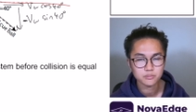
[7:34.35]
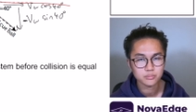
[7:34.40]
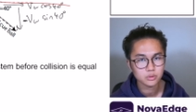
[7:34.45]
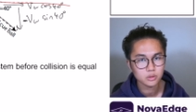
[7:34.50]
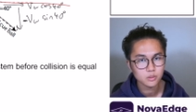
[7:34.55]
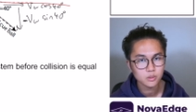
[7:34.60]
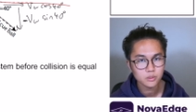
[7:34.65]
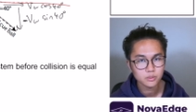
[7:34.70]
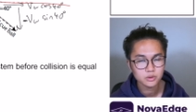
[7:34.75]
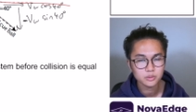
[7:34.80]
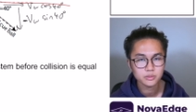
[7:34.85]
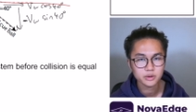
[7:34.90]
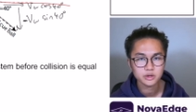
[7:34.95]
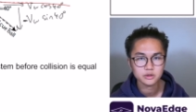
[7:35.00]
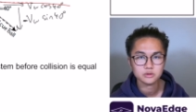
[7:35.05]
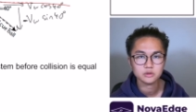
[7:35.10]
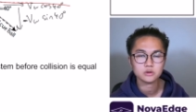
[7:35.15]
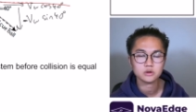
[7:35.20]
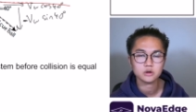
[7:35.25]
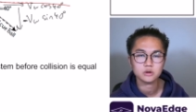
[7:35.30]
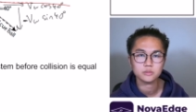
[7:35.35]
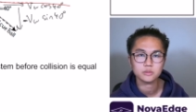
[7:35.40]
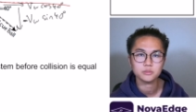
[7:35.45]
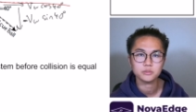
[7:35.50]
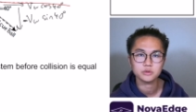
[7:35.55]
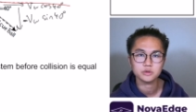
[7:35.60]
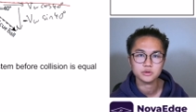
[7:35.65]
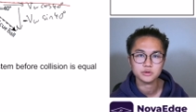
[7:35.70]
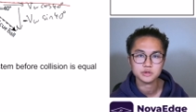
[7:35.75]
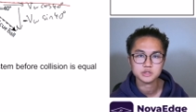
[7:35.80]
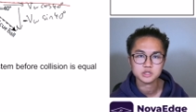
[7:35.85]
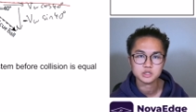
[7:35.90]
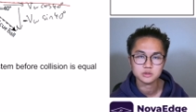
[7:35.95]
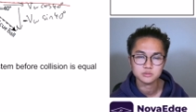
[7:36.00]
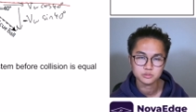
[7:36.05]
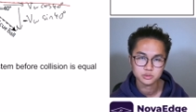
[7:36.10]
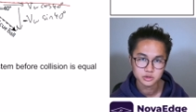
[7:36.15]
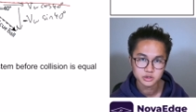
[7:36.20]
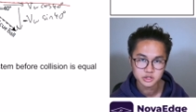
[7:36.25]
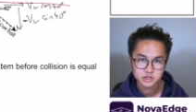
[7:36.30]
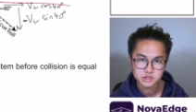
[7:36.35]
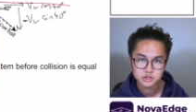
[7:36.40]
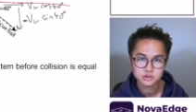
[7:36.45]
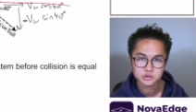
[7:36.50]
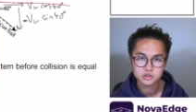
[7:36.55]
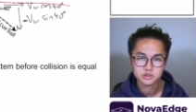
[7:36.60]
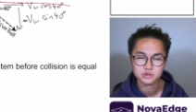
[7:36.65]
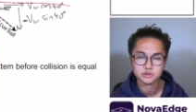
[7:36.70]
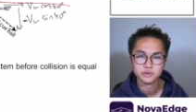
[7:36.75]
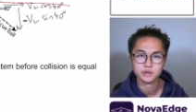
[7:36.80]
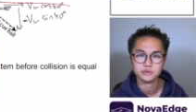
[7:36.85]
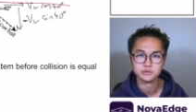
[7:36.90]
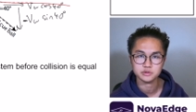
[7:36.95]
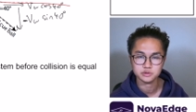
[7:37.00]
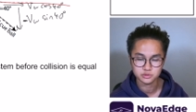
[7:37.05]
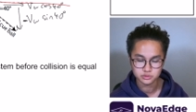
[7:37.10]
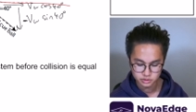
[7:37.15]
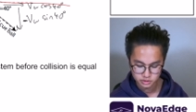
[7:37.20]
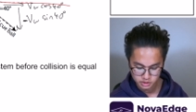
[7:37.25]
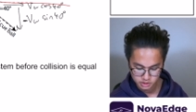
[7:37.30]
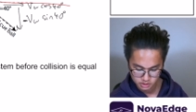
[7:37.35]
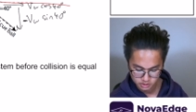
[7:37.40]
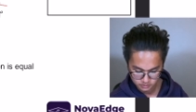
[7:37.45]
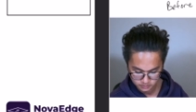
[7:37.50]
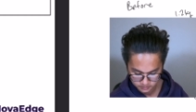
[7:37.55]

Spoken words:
probably might not come up in your exam, but it's good to know how to do this.